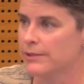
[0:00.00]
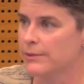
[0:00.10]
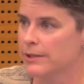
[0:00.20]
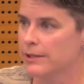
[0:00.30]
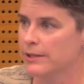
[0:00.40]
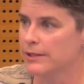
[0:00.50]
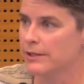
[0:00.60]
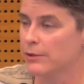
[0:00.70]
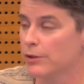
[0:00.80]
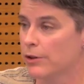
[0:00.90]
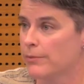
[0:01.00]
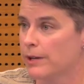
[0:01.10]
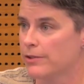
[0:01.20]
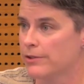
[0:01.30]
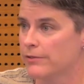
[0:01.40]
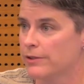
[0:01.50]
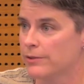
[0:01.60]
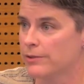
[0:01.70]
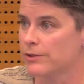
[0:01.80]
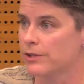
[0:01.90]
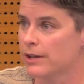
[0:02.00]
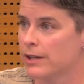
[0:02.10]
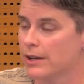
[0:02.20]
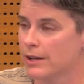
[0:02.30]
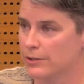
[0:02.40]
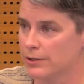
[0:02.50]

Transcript: within the non monetary defaults uh,